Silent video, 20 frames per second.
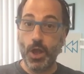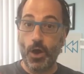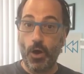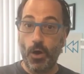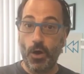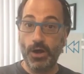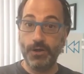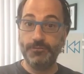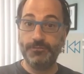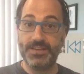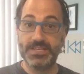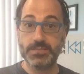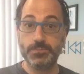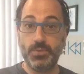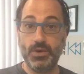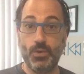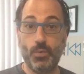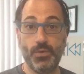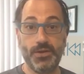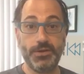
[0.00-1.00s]
on
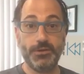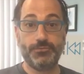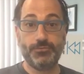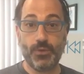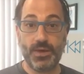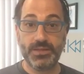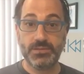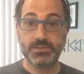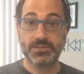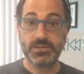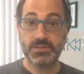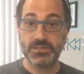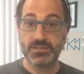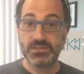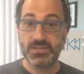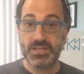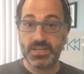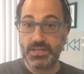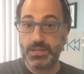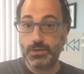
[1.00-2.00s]
Facebook where your friends can
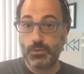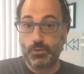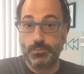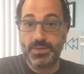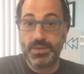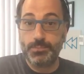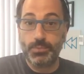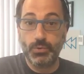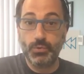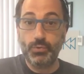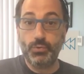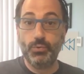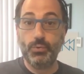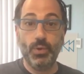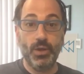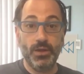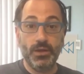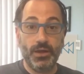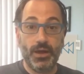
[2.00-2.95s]
see it, or people who